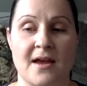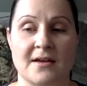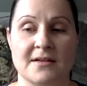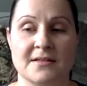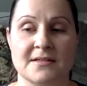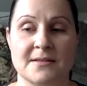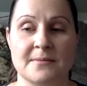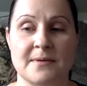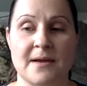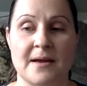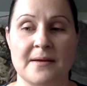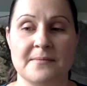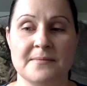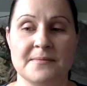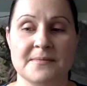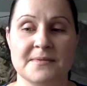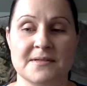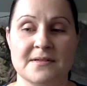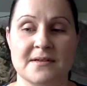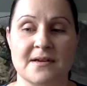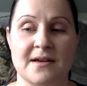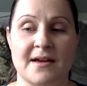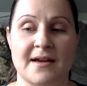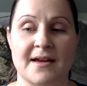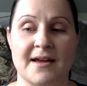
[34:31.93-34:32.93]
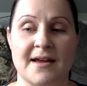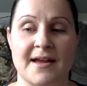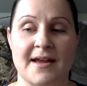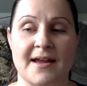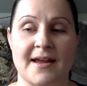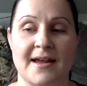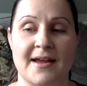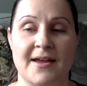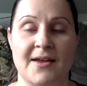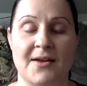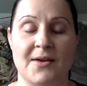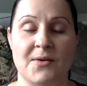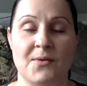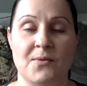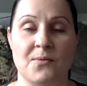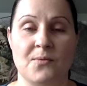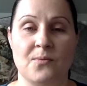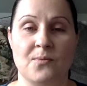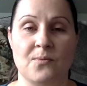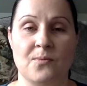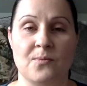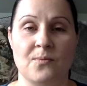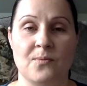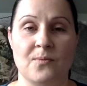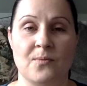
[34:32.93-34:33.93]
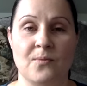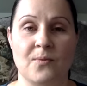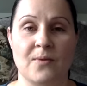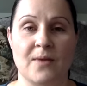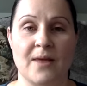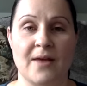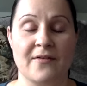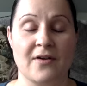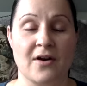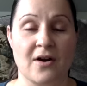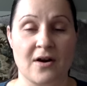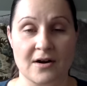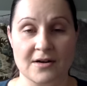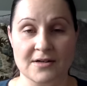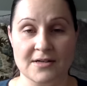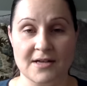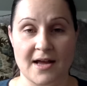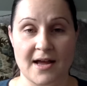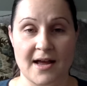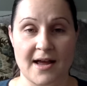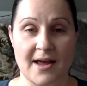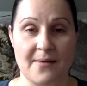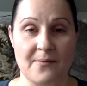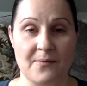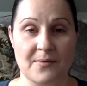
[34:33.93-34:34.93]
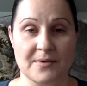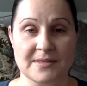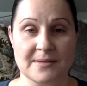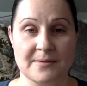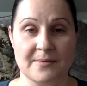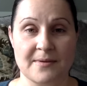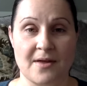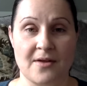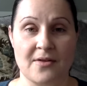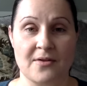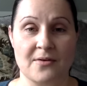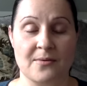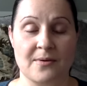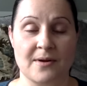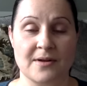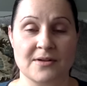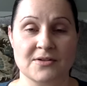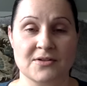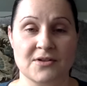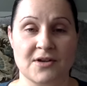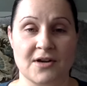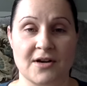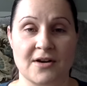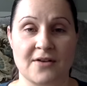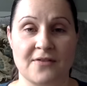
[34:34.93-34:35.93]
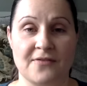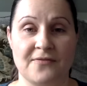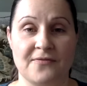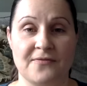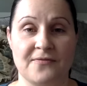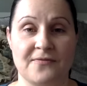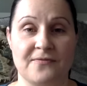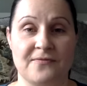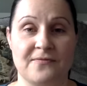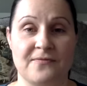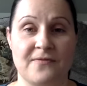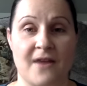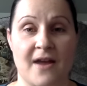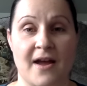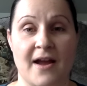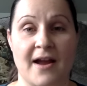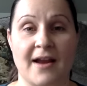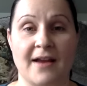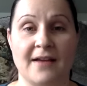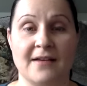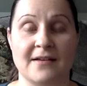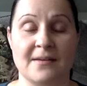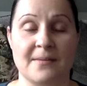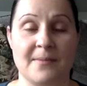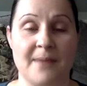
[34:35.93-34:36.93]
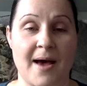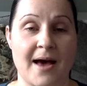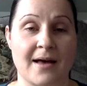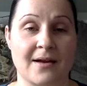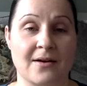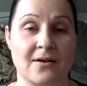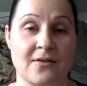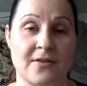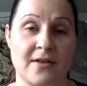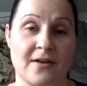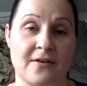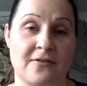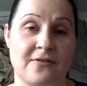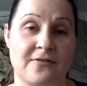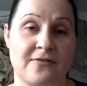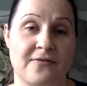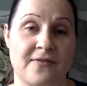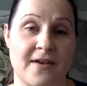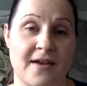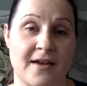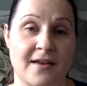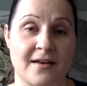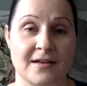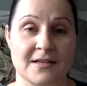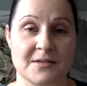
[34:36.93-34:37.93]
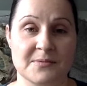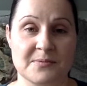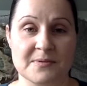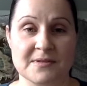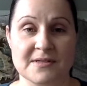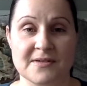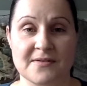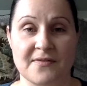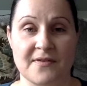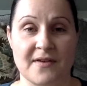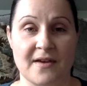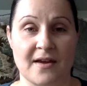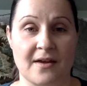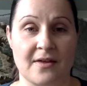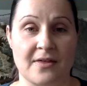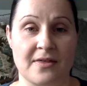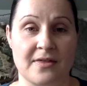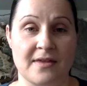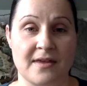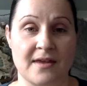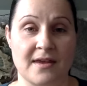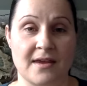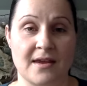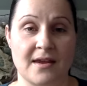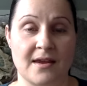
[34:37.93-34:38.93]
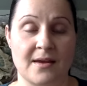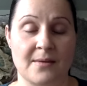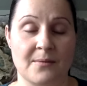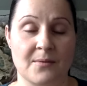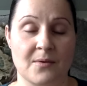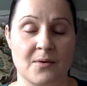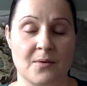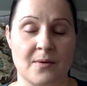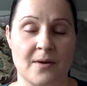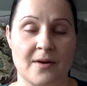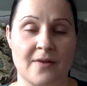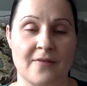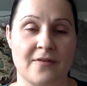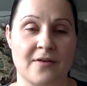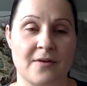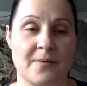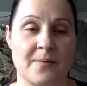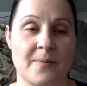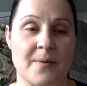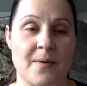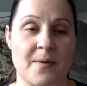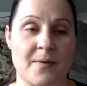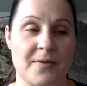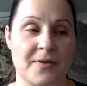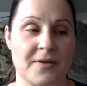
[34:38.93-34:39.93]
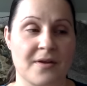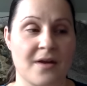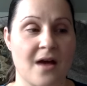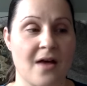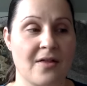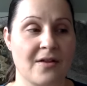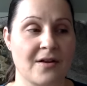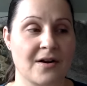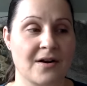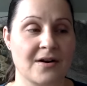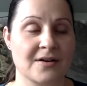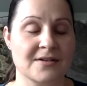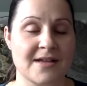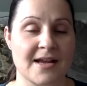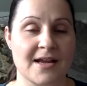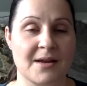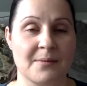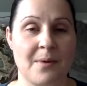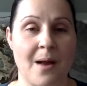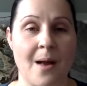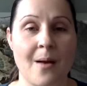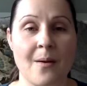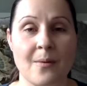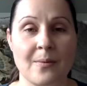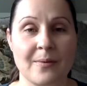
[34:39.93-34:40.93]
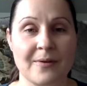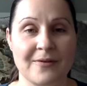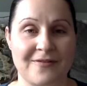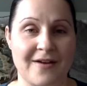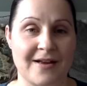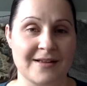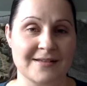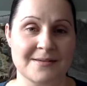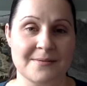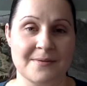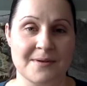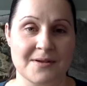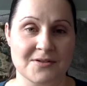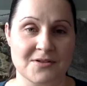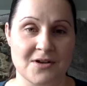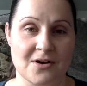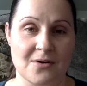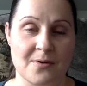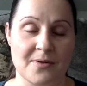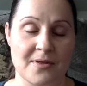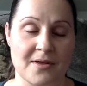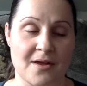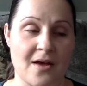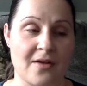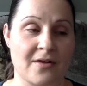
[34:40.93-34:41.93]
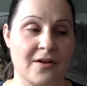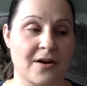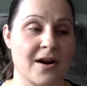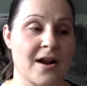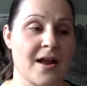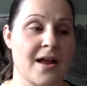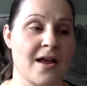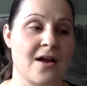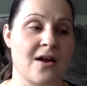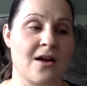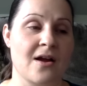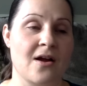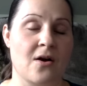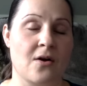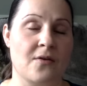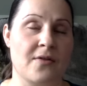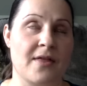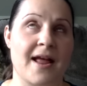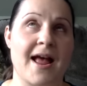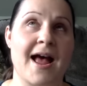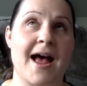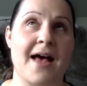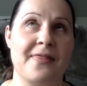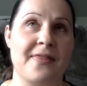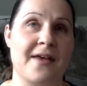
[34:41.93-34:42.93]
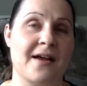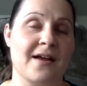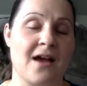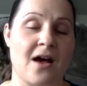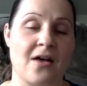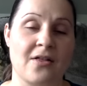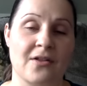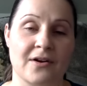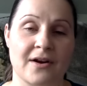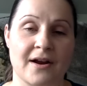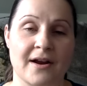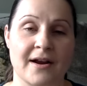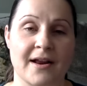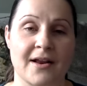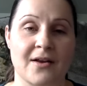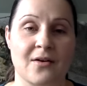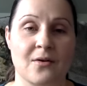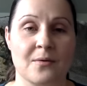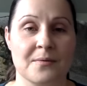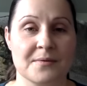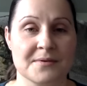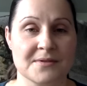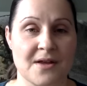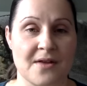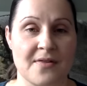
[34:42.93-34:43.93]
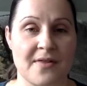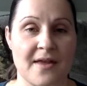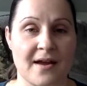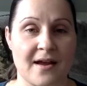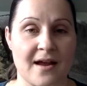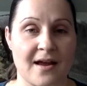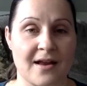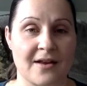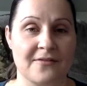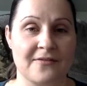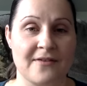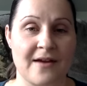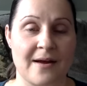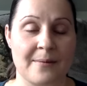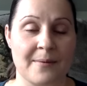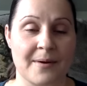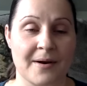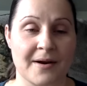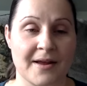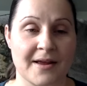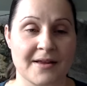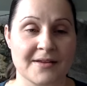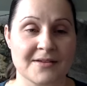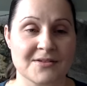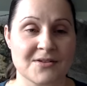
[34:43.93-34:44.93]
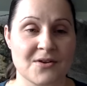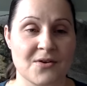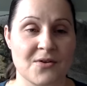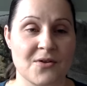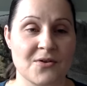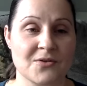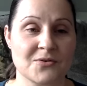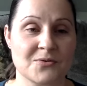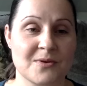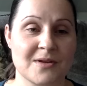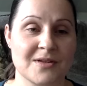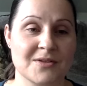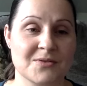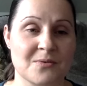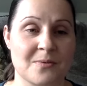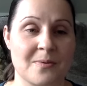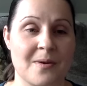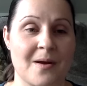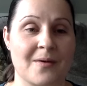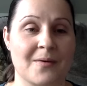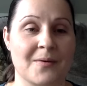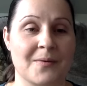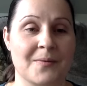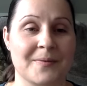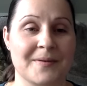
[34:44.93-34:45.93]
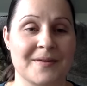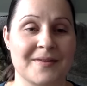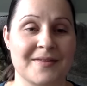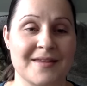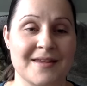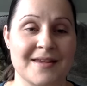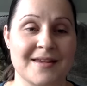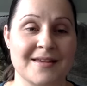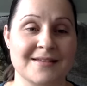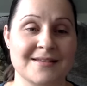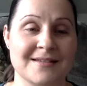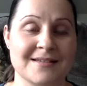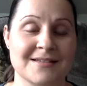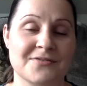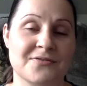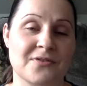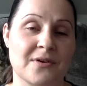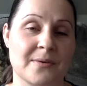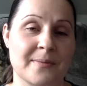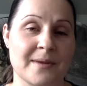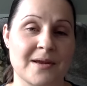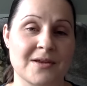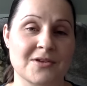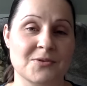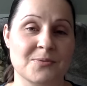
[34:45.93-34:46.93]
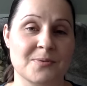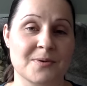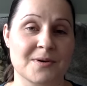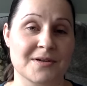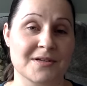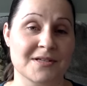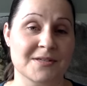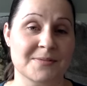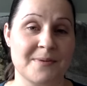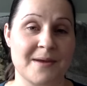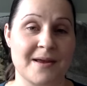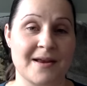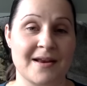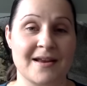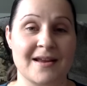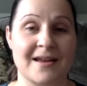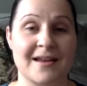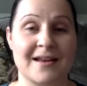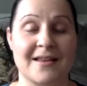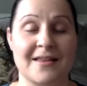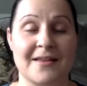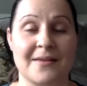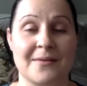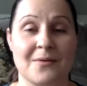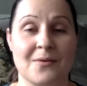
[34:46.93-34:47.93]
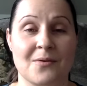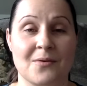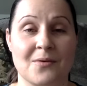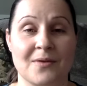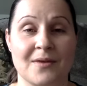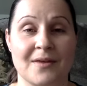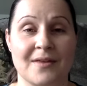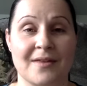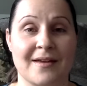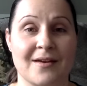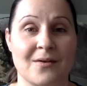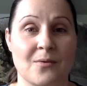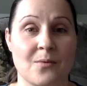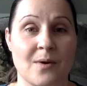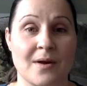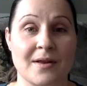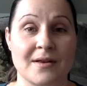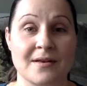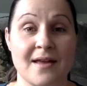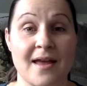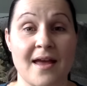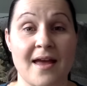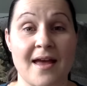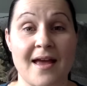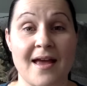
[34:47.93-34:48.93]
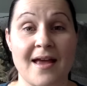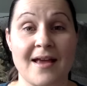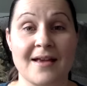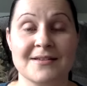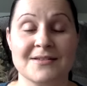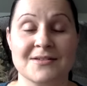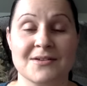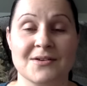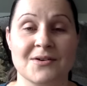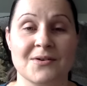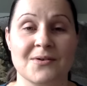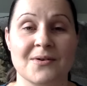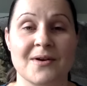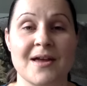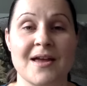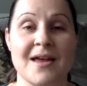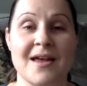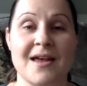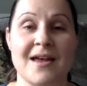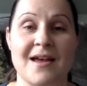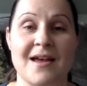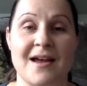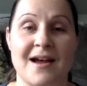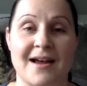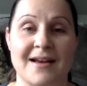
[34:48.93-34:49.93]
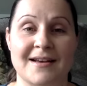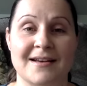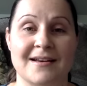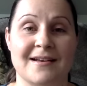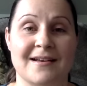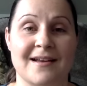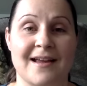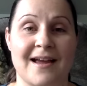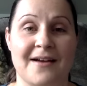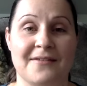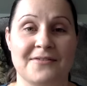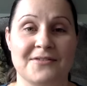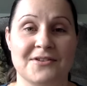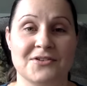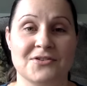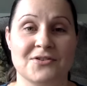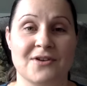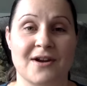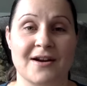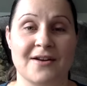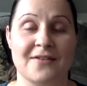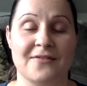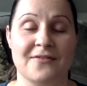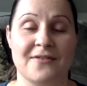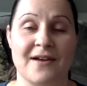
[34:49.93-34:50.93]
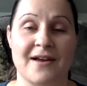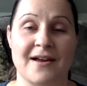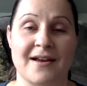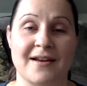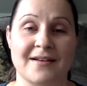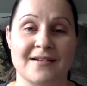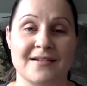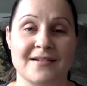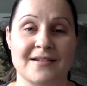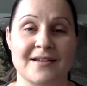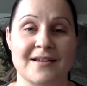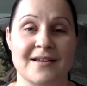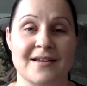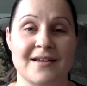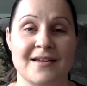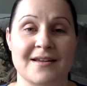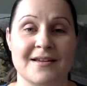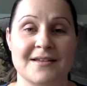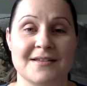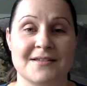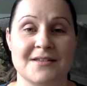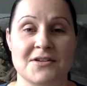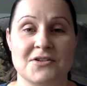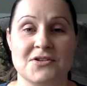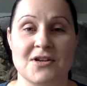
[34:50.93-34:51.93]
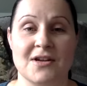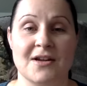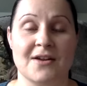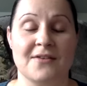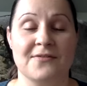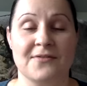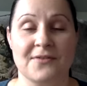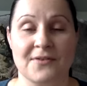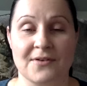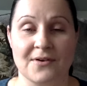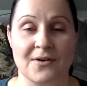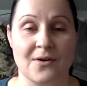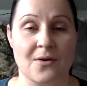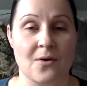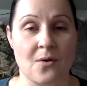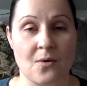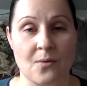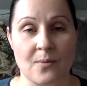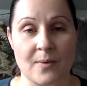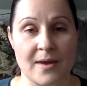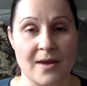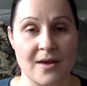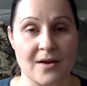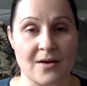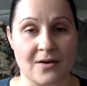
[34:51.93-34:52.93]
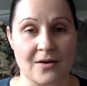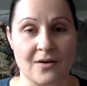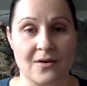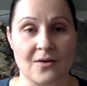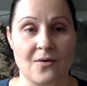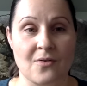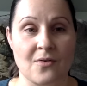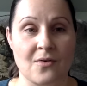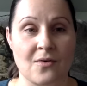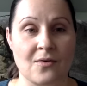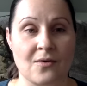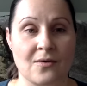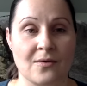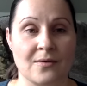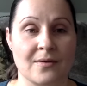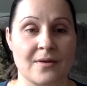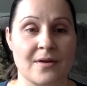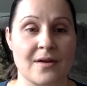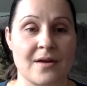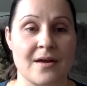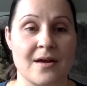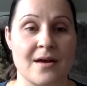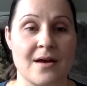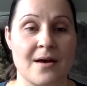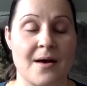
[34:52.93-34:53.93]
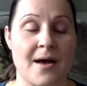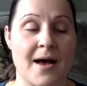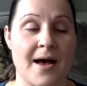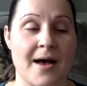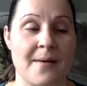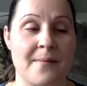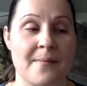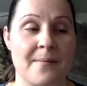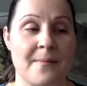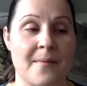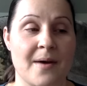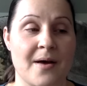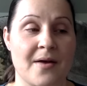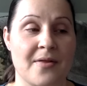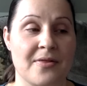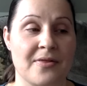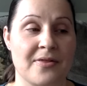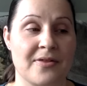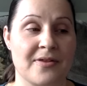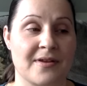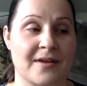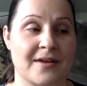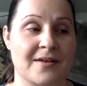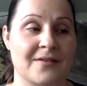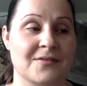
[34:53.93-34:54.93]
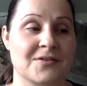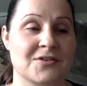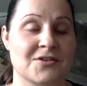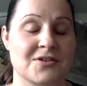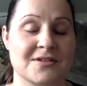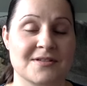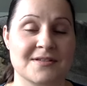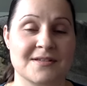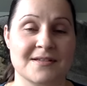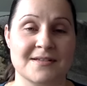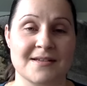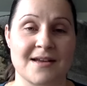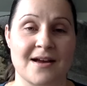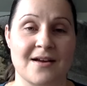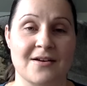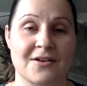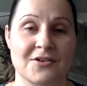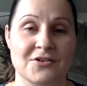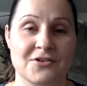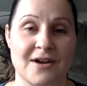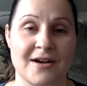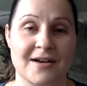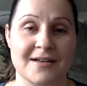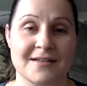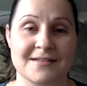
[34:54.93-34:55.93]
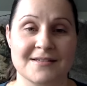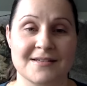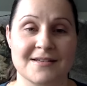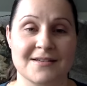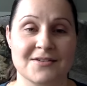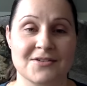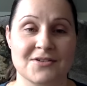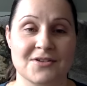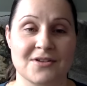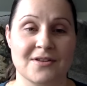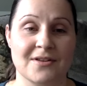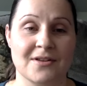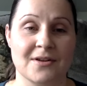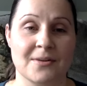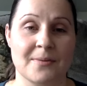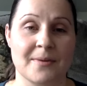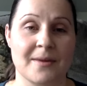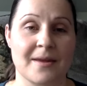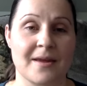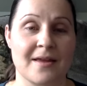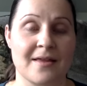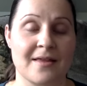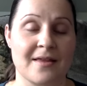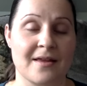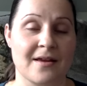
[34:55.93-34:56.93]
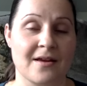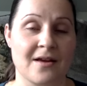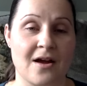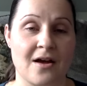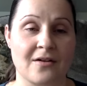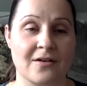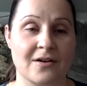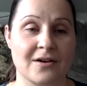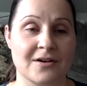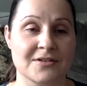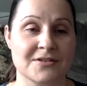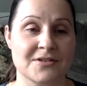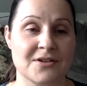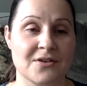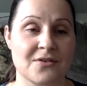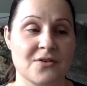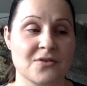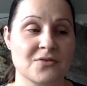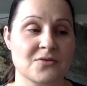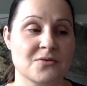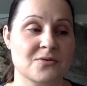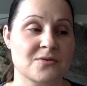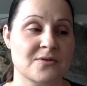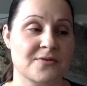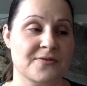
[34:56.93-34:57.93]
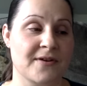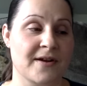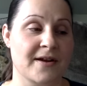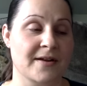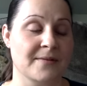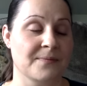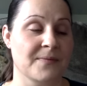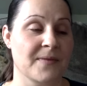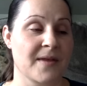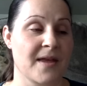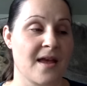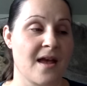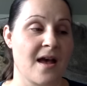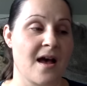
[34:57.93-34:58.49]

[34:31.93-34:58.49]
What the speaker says: Sometimes I would have a hard time with some of the other ones trying to find a pattern that fit a specific theme or whatever, but with the colors, I could probably find something to start with the color, or that had that color in it or was on that kind of fabric. And so those ones were probably the easiest for me to participate in, and they were only like one day, so I didn't have to try to find stitching for a whole week or a whole month. It's just sit down and try to stitch a little bit in that color. So those ones were fun.